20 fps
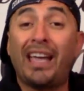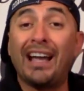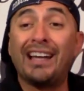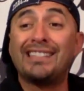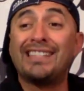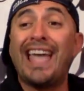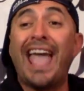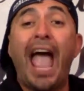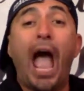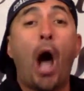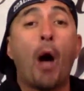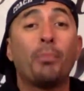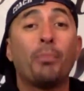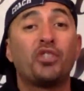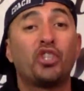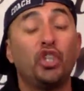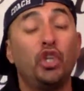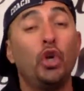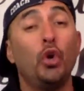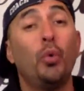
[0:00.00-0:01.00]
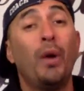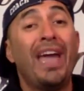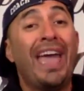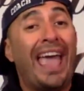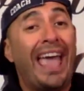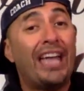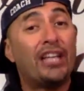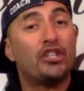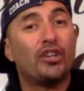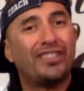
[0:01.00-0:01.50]
because it helps
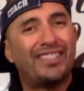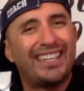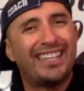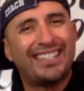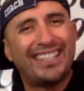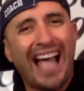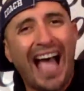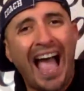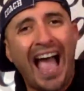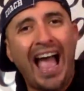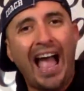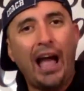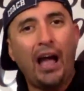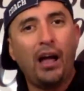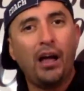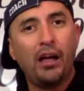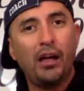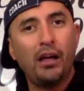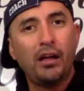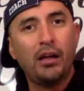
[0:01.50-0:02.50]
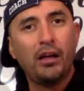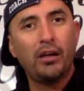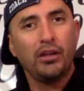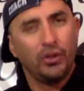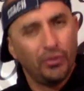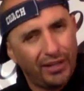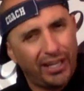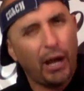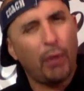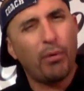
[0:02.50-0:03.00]
you in your desire.
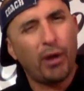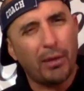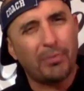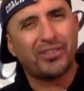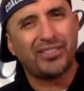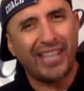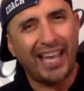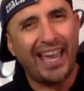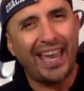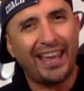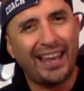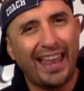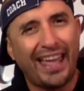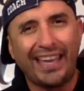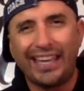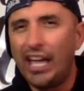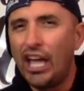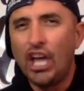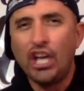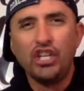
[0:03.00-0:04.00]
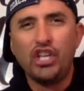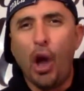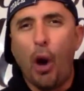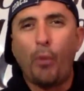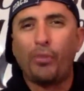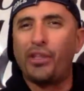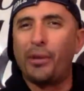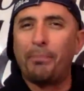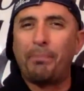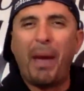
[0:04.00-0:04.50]
You get what I'm saying? Like,
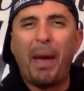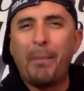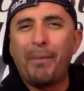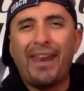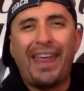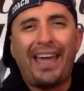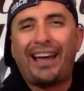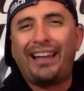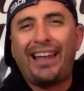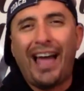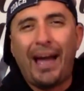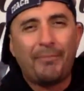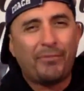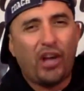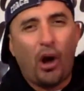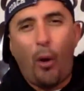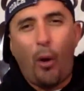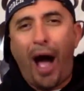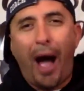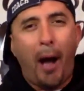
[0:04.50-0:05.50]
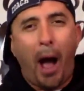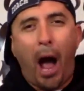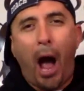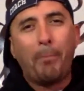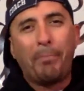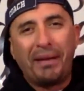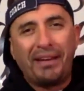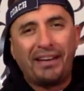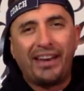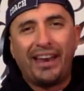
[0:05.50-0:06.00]
yo, the people that climb,
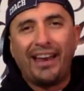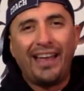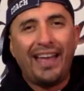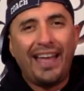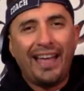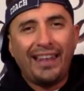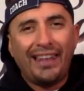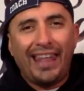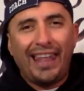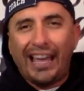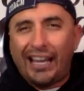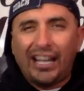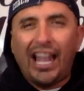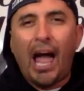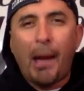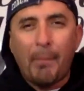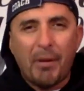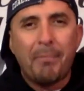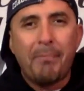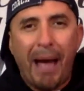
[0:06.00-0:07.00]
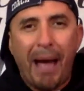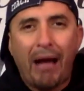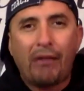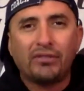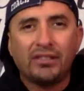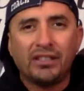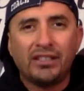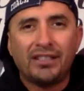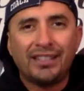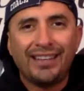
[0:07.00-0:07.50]
I've been there, like climbing
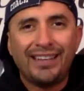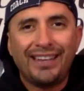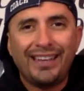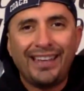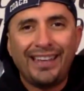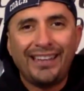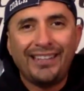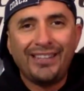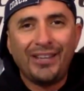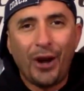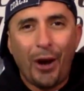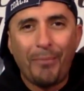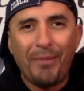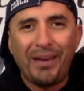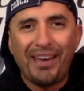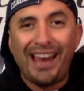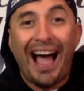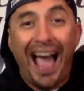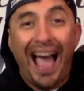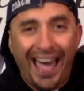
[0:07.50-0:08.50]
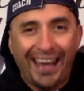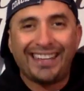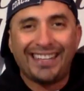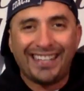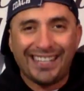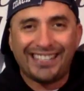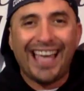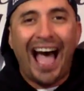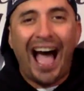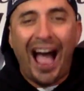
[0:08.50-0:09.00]
mountains. You know what I mean? I
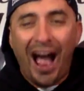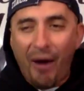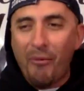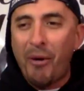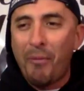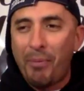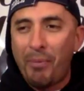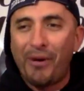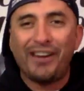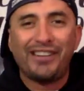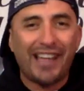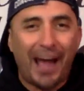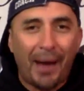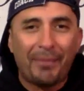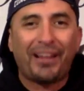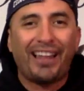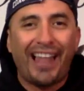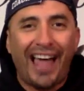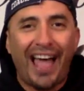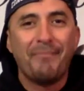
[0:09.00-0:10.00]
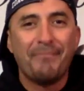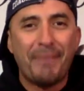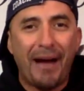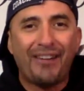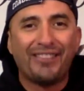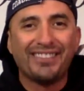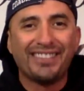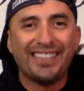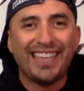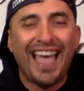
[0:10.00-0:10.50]
had a desire at one point in time to
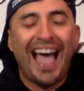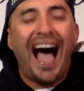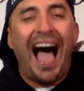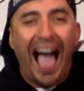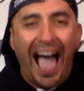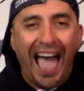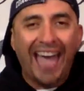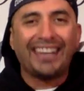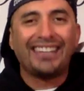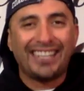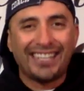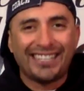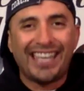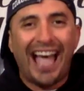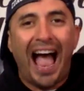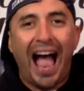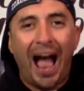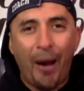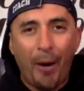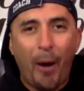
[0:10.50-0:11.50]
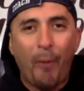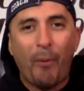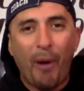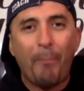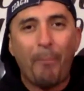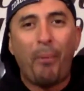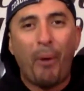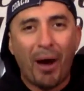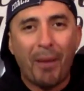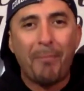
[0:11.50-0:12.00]
climb mountains. I had a desire
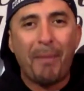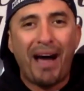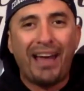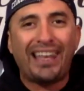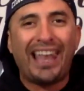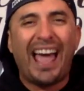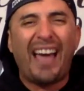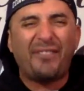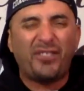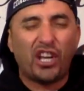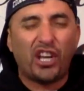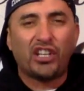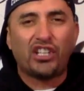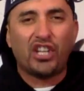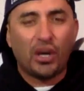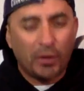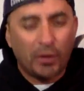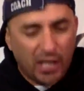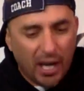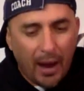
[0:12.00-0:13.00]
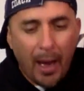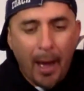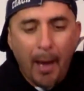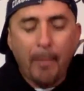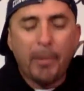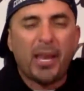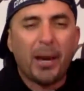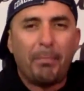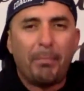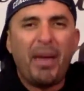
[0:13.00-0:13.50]
at one point in my life
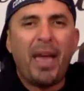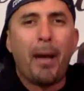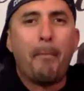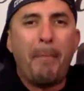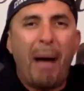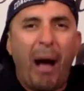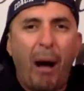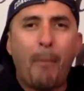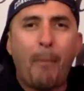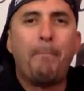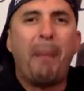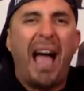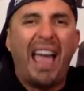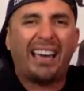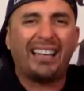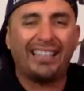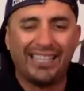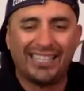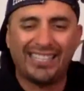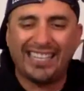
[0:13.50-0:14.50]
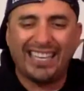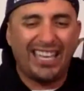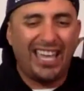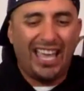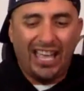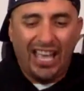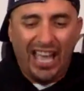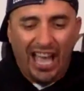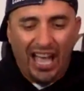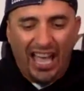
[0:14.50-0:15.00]
to be a mountain
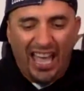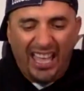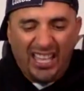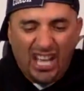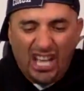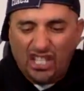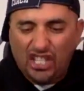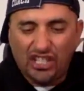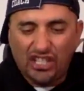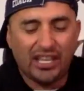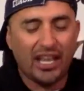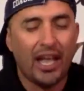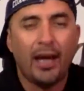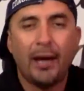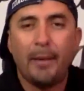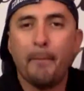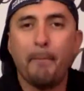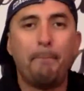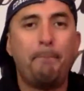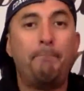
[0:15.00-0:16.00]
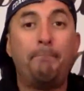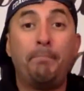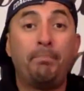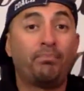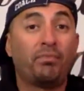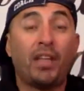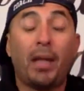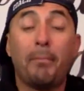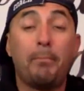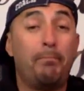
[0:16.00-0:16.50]
bicyclist and just
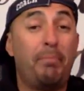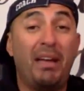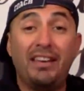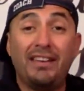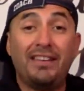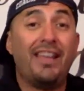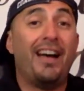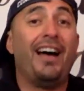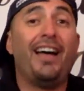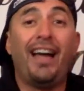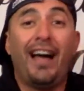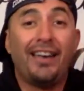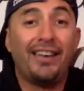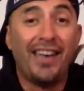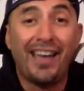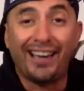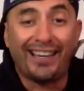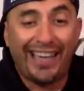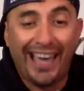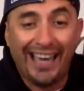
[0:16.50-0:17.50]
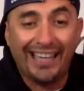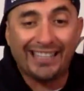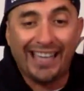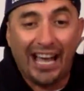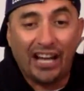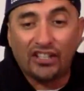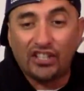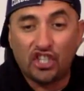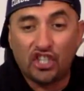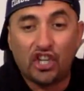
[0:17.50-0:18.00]
be a
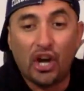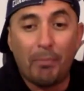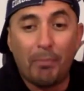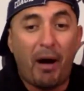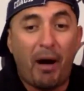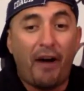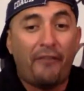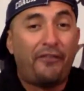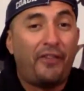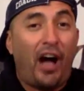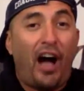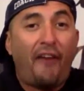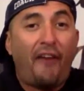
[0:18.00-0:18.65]
nutcase. I used to jump